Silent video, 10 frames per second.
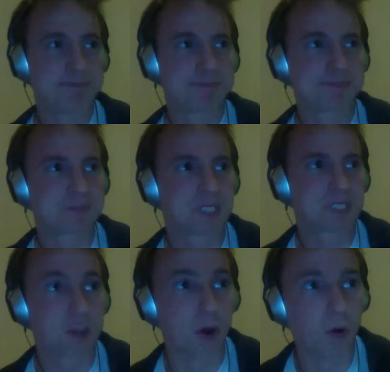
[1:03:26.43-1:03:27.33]

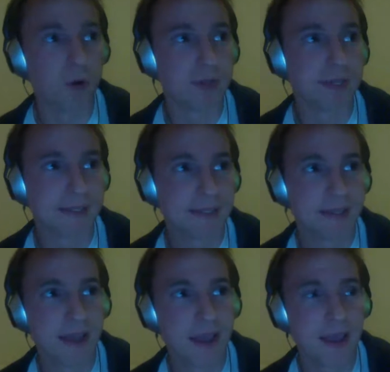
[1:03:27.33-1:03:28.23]
So
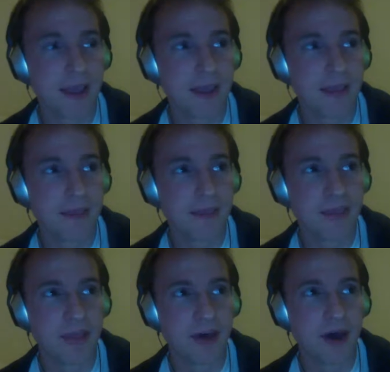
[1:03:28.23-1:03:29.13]

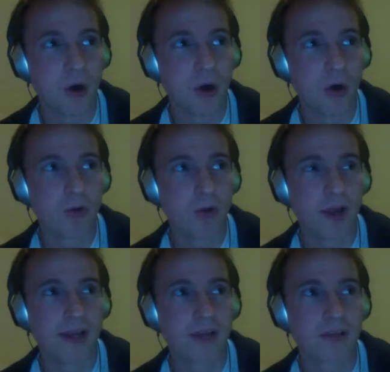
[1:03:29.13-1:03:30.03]
the whole
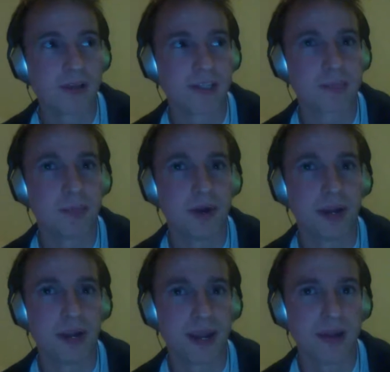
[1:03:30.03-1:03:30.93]
like let's bring
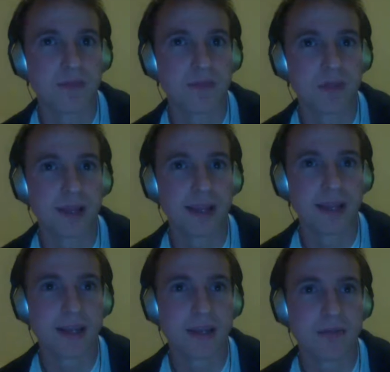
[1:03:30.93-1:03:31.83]
in like
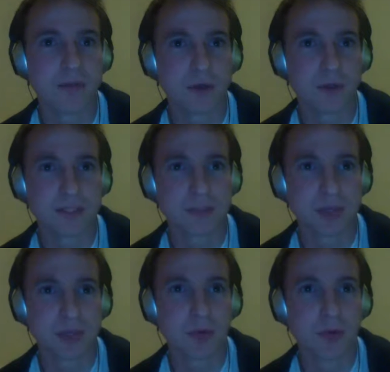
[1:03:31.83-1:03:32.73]
indie folks that
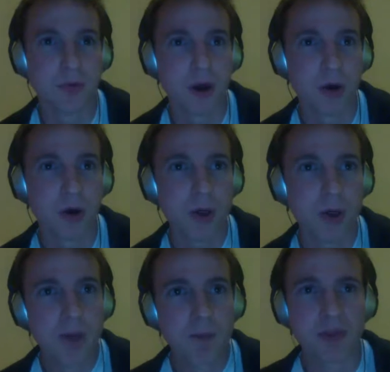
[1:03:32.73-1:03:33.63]
people know,
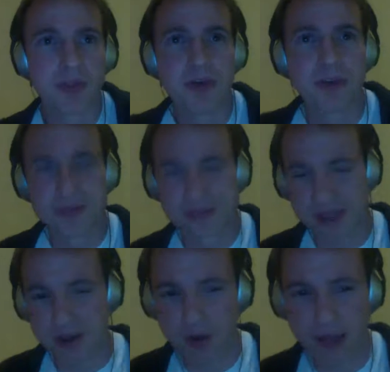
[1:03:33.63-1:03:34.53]
but they
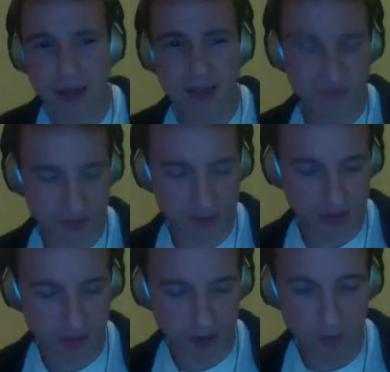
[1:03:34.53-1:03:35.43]
don't have the like
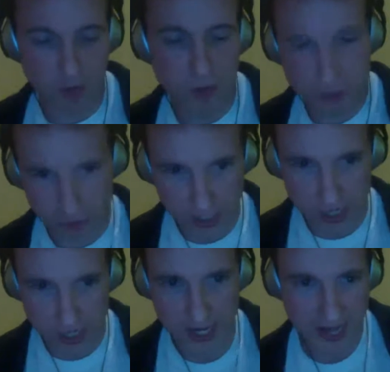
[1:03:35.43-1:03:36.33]
emotional
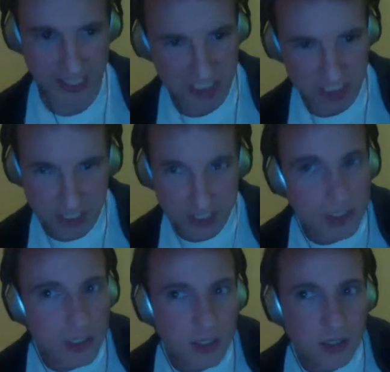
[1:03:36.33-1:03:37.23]
connection
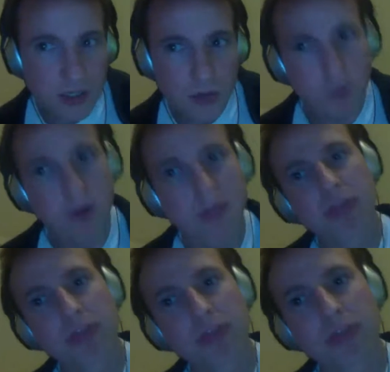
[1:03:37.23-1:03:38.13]

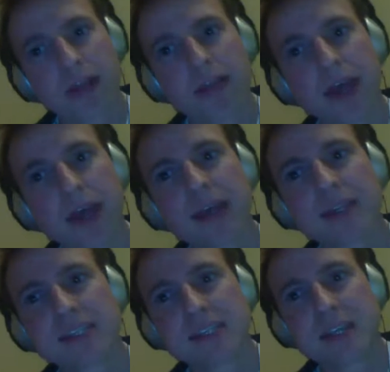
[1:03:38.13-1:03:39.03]
with like the
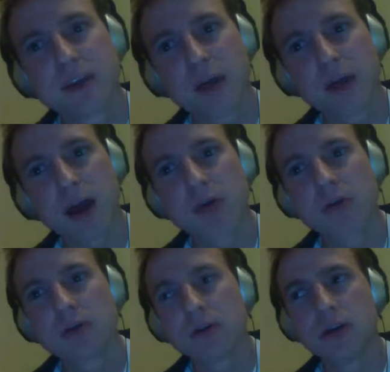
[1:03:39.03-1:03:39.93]
NXT crowd,
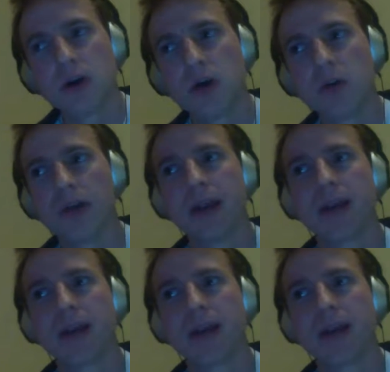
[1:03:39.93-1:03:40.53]
like